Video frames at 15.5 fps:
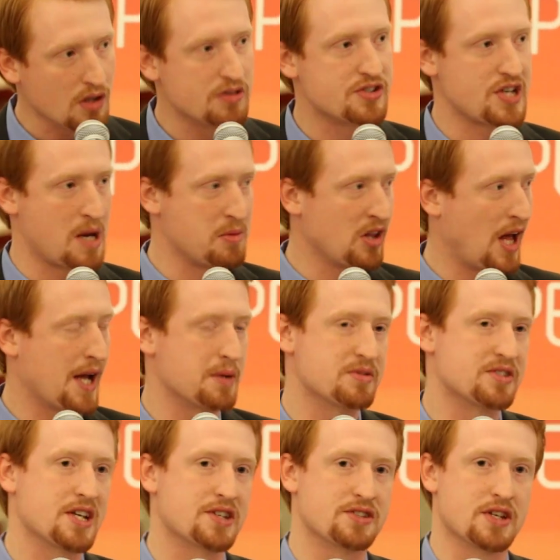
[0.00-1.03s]
Samuel
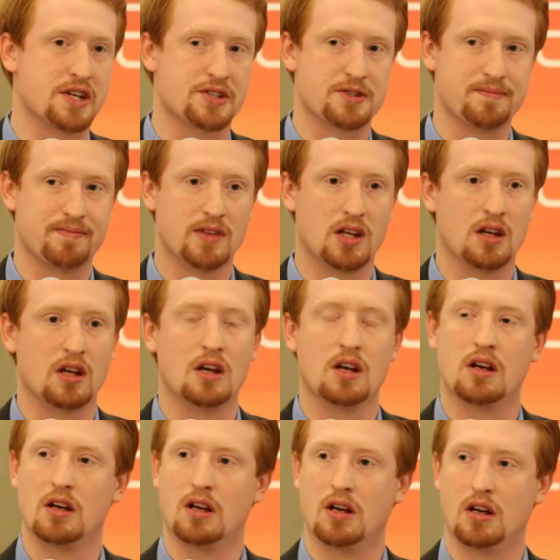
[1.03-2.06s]
Adams says
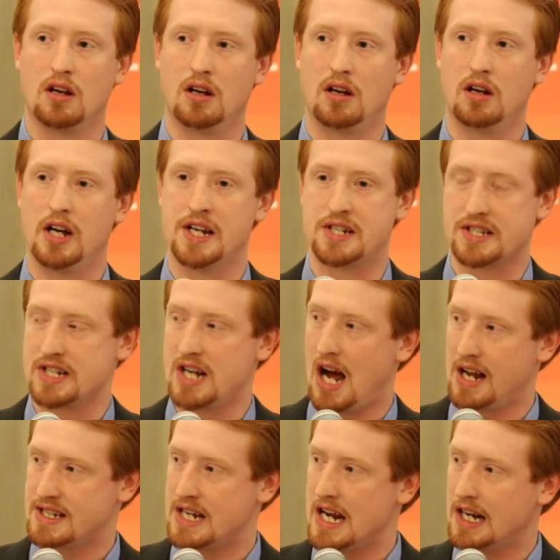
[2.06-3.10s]
this, it does
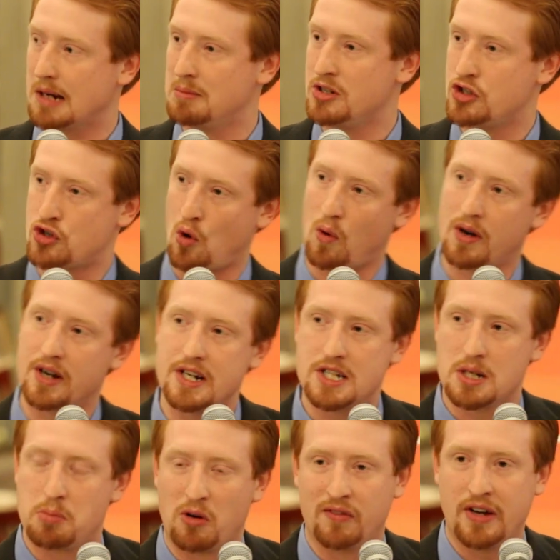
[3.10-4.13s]
not take a majority
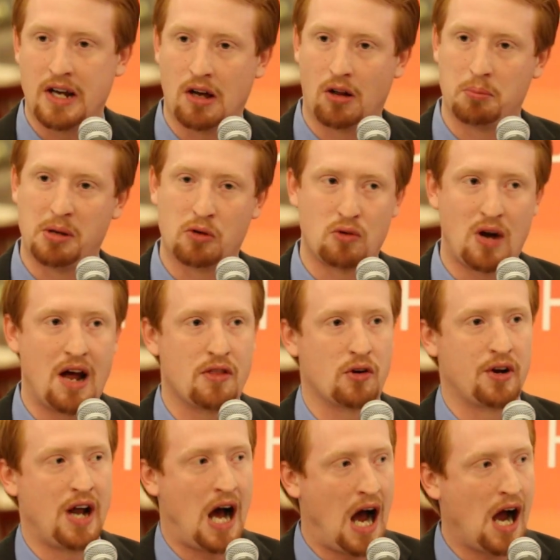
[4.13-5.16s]
to prevail, but
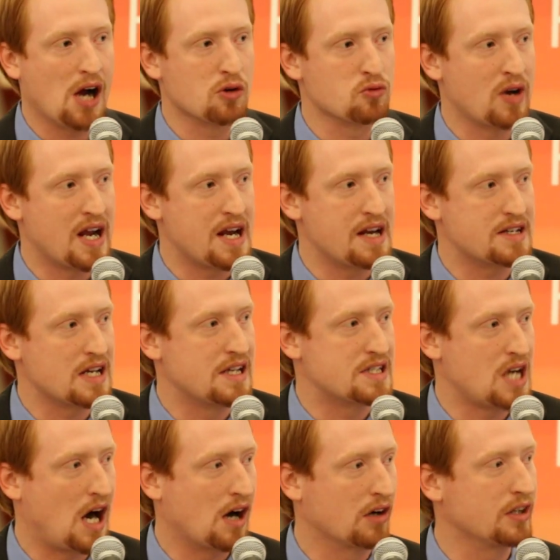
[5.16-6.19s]
rather an irate
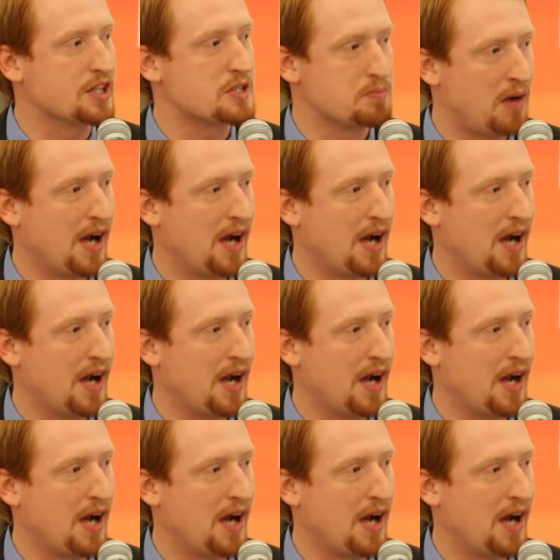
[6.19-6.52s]
and tireless